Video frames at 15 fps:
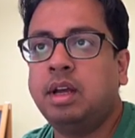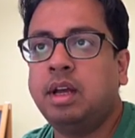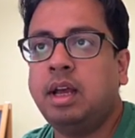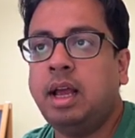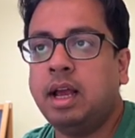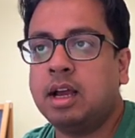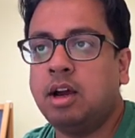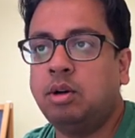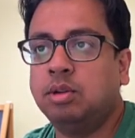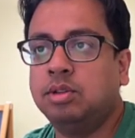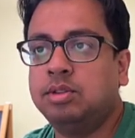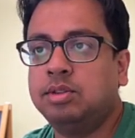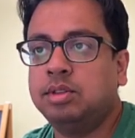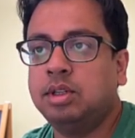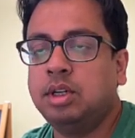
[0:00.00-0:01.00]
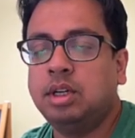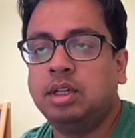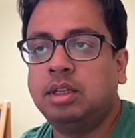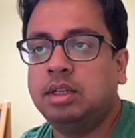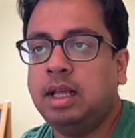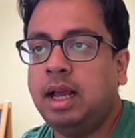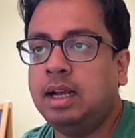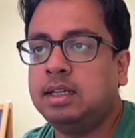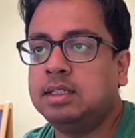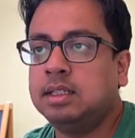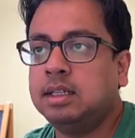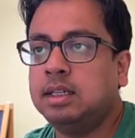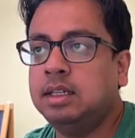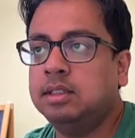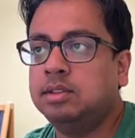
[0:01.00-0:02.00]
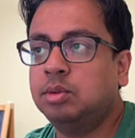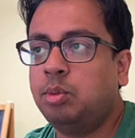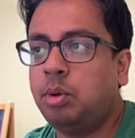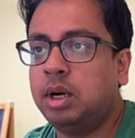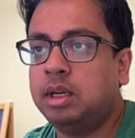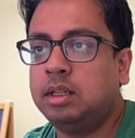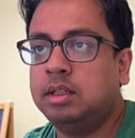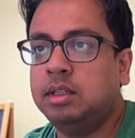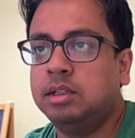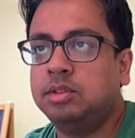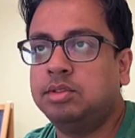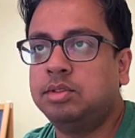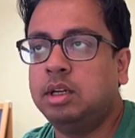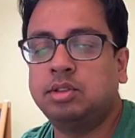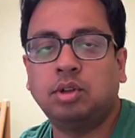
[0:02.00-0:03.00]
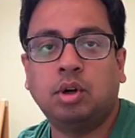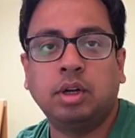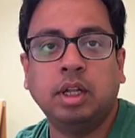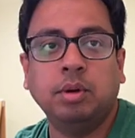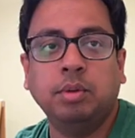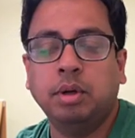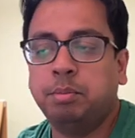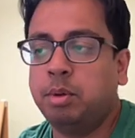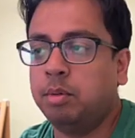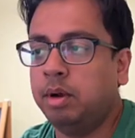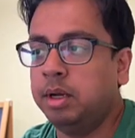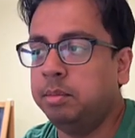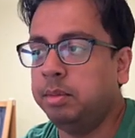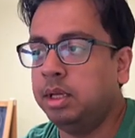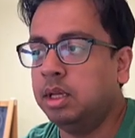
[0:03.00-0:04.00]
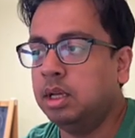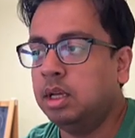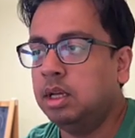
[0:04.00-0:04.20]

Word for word: accounts. That is what this sorting will provide me.